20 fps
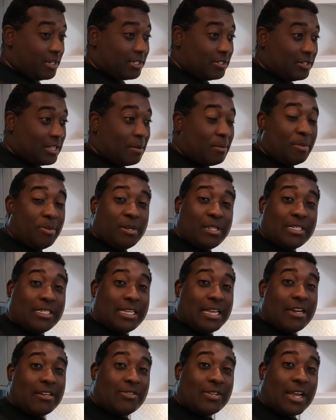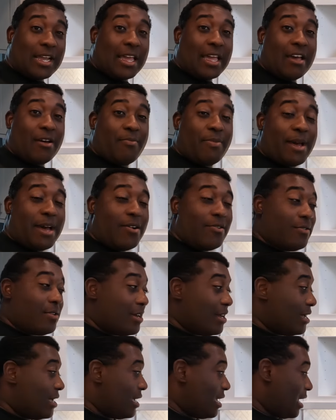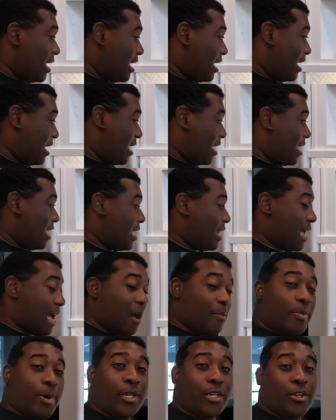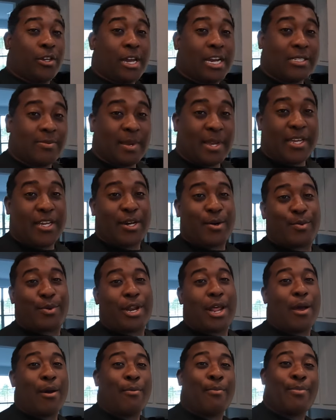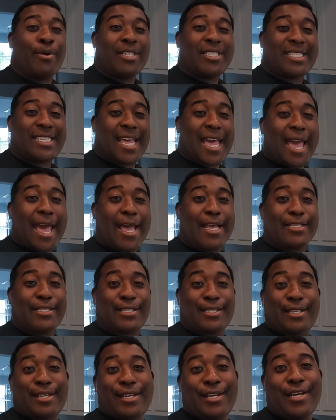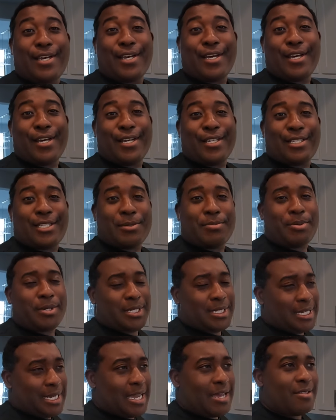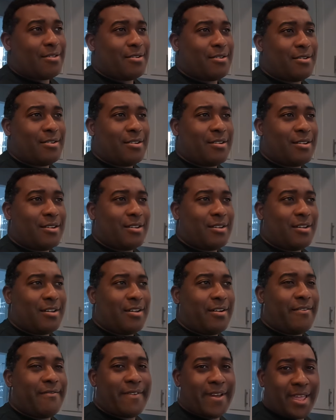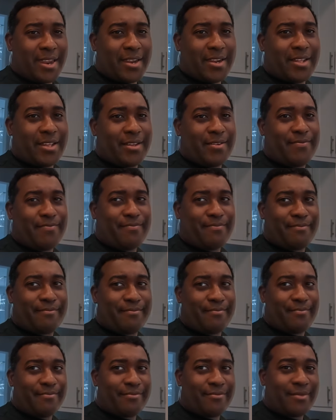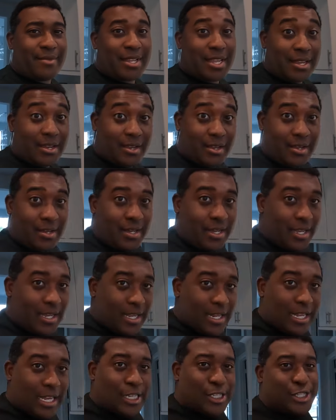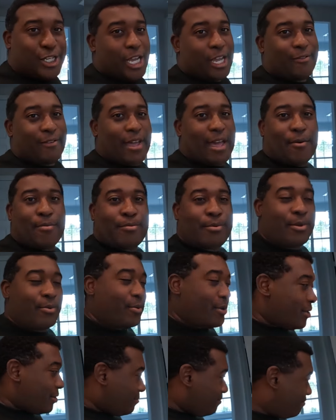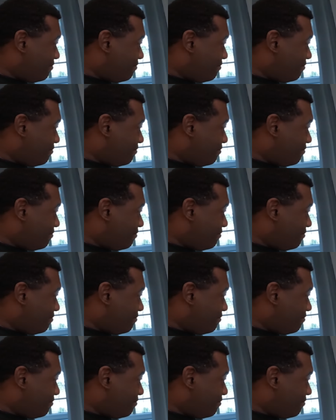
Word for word: So let me put this down so I can help out. And I'll pick you guys back up when I'm tasked to put together a vanity that she even helped me with.